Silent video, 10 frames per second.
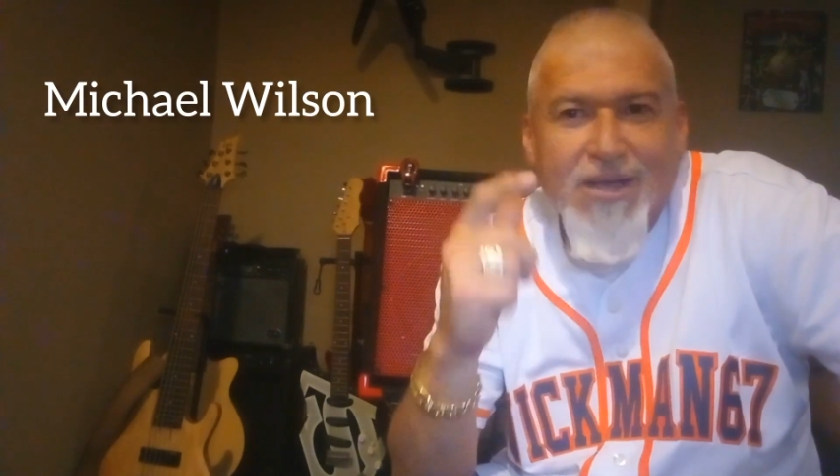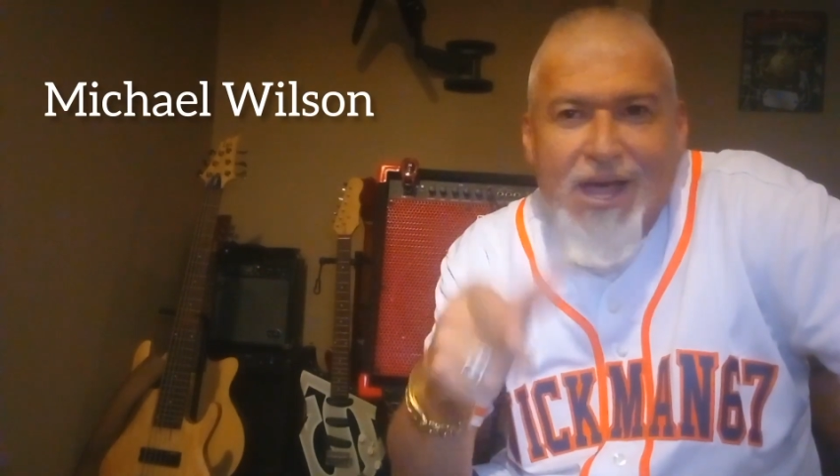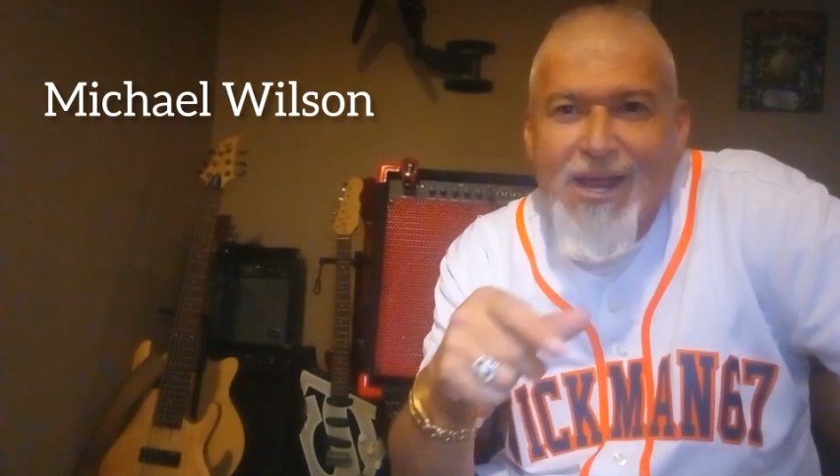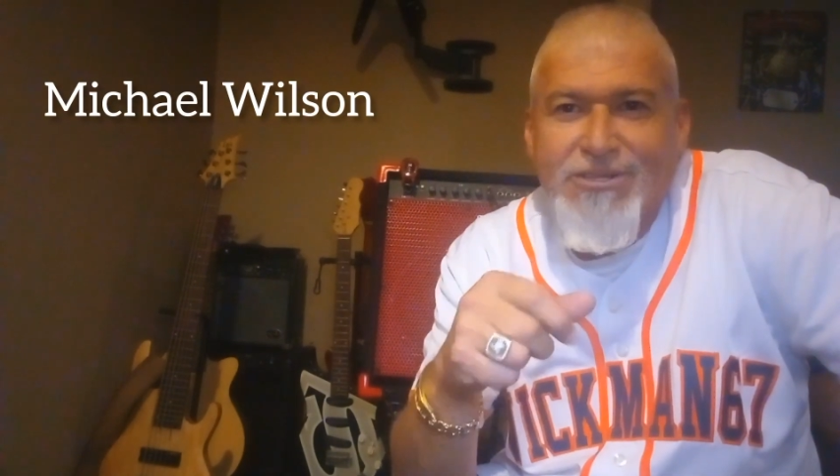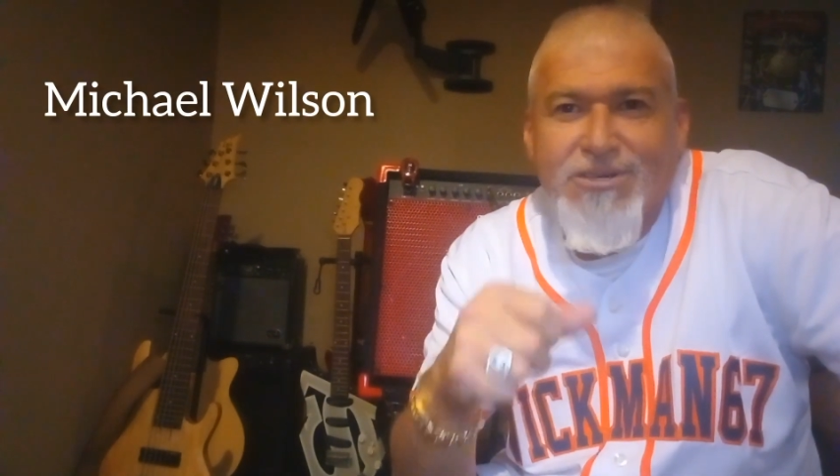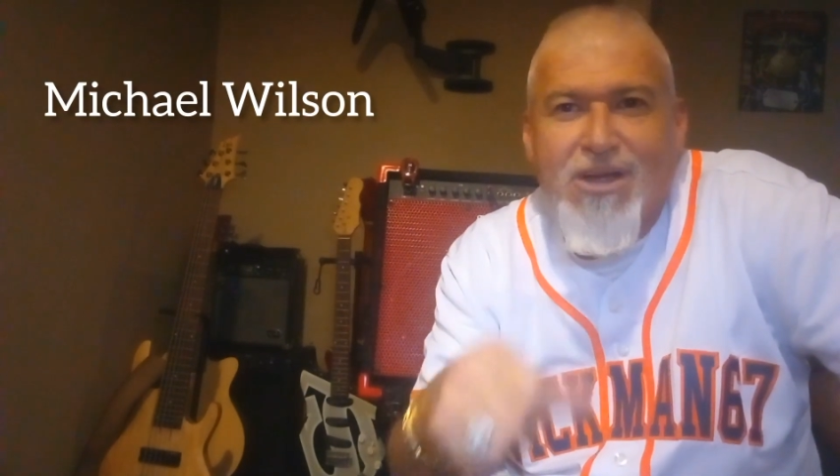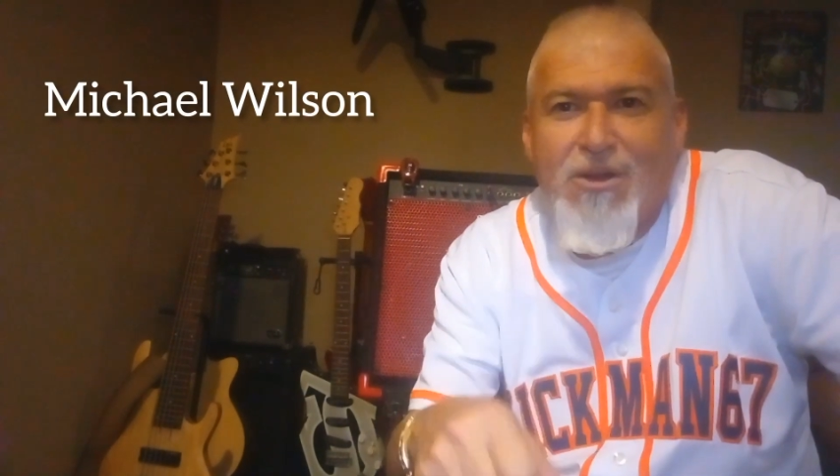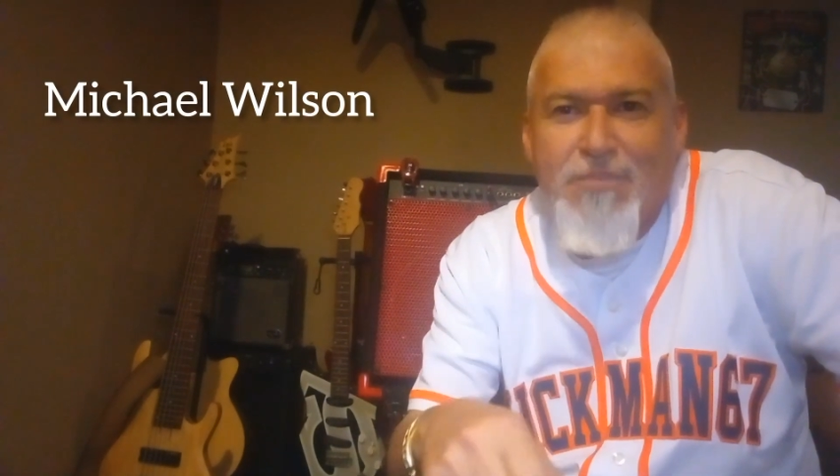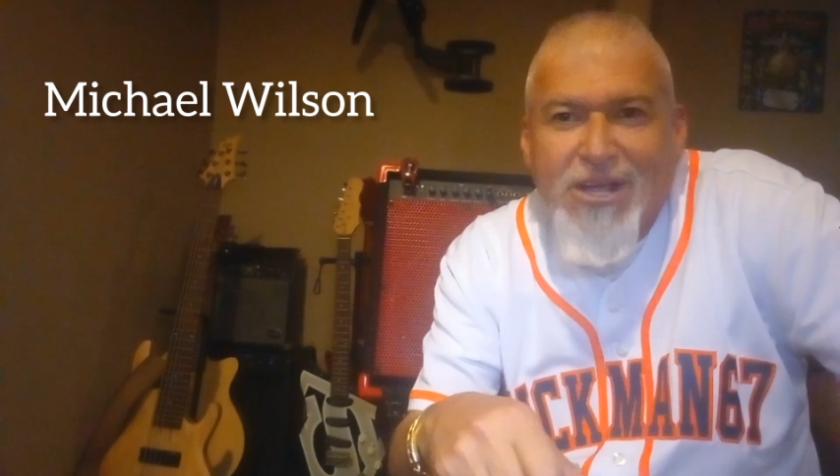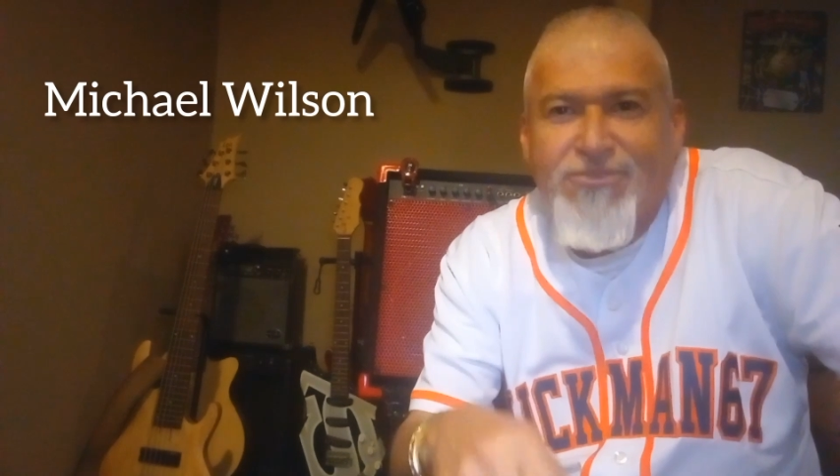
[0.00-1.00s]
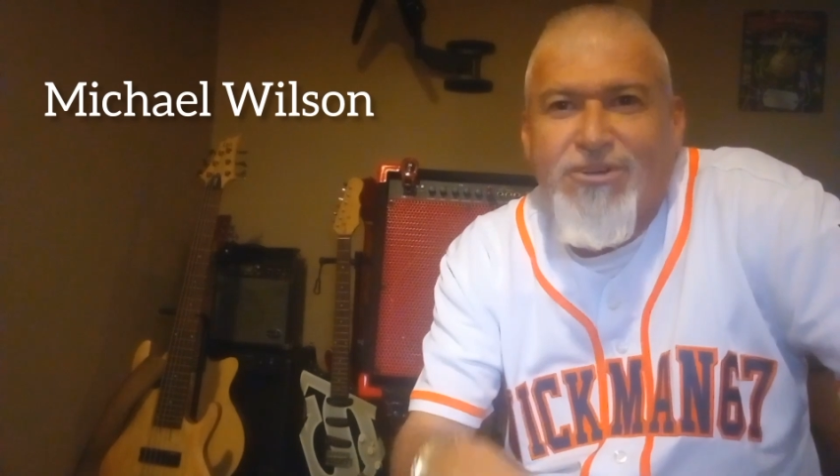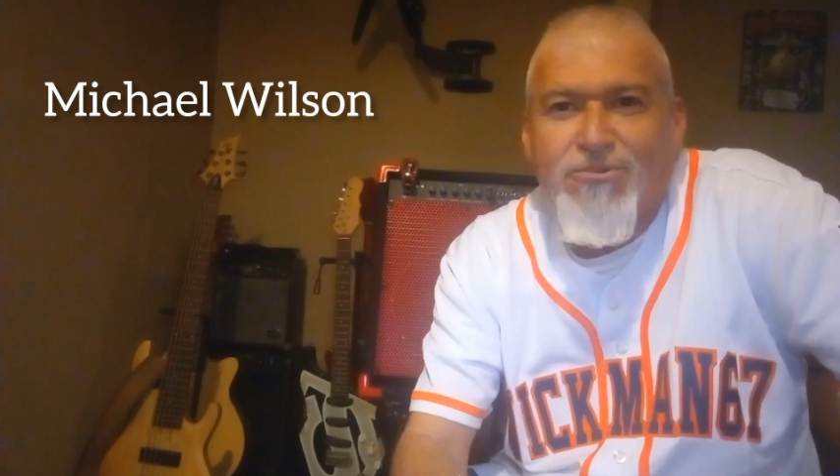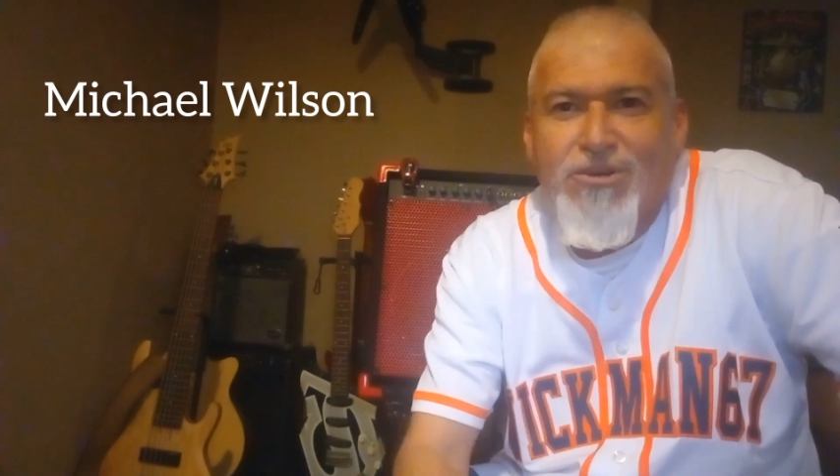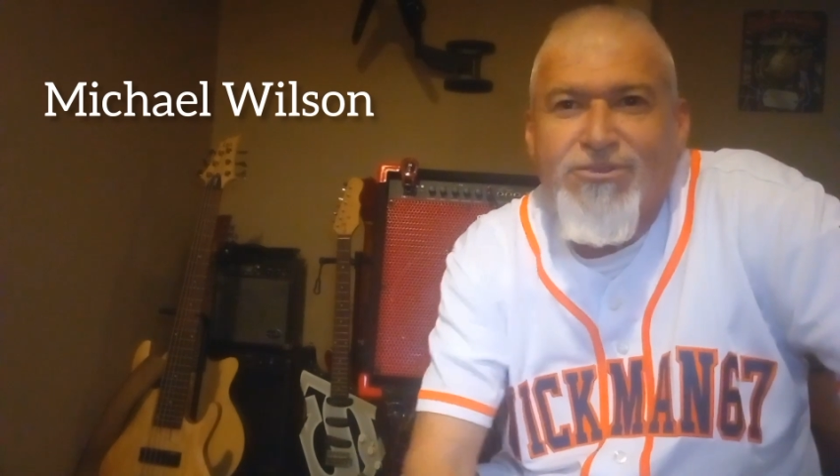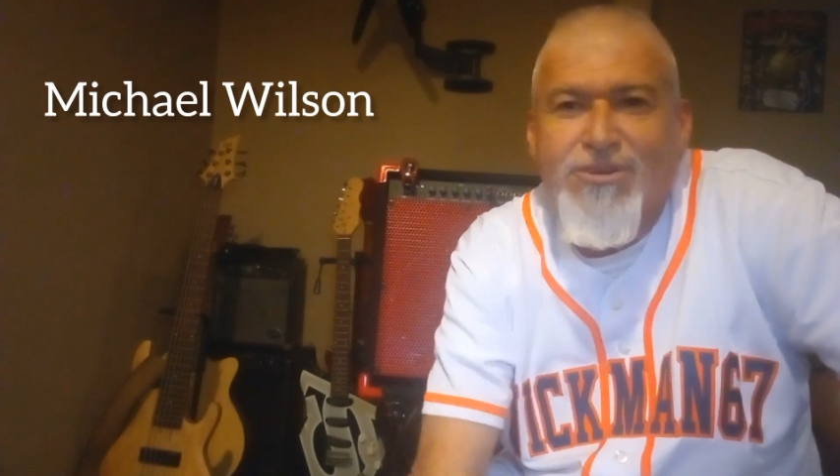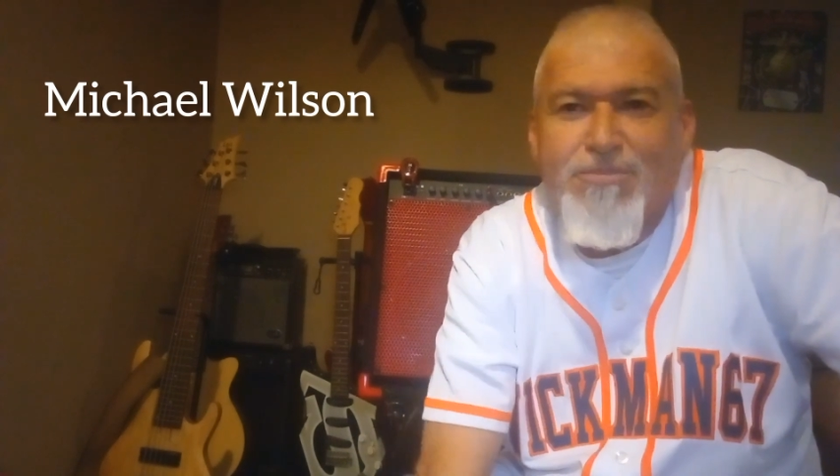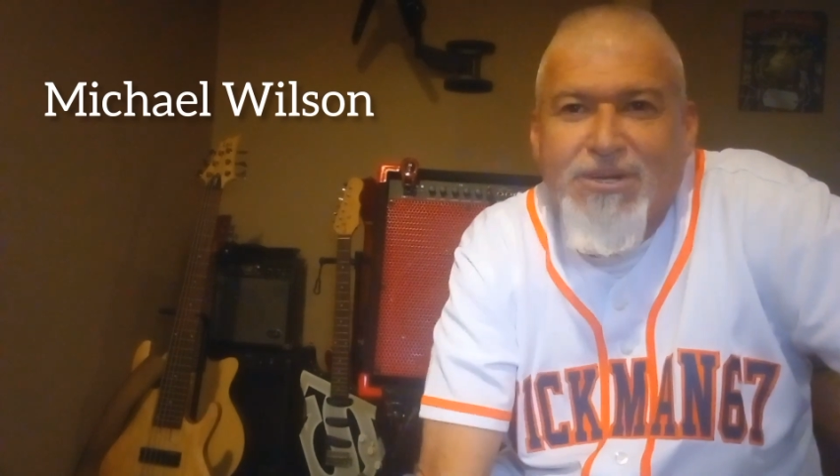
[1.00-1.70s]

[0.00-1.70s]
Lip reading: I like to call him Nelson Wilson,